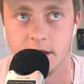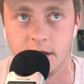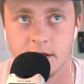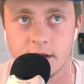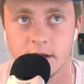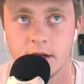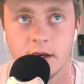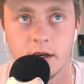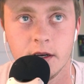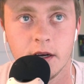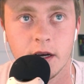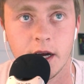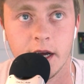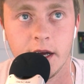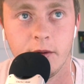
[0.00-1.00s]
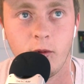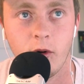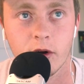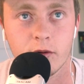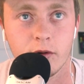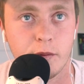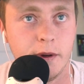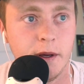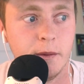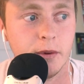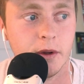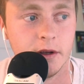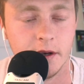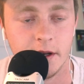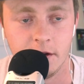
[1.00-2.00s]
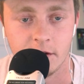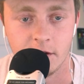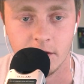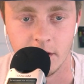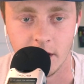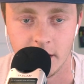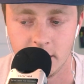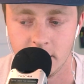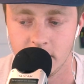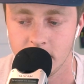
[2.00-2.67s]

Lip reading: year, I worked with people at DC United